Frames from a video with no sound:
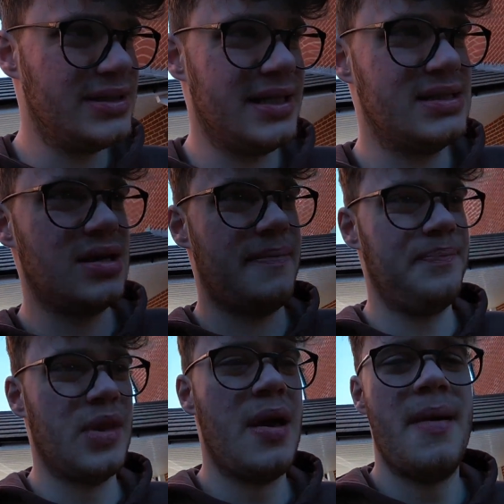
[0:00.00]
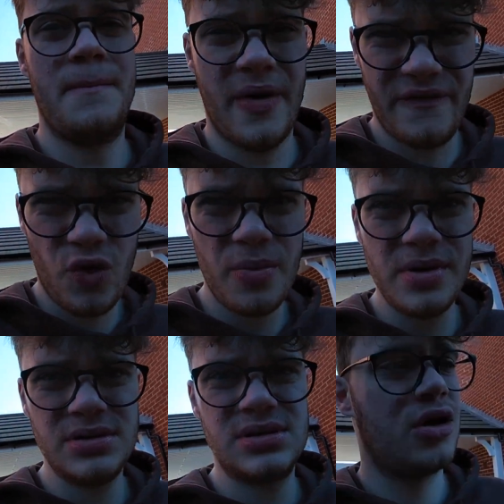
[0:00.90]
It's
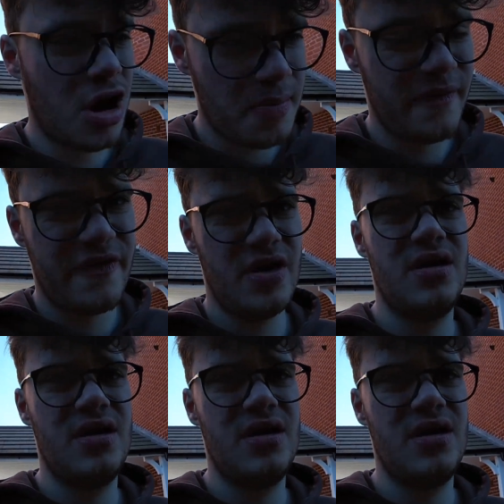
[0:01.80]
performance, comfort,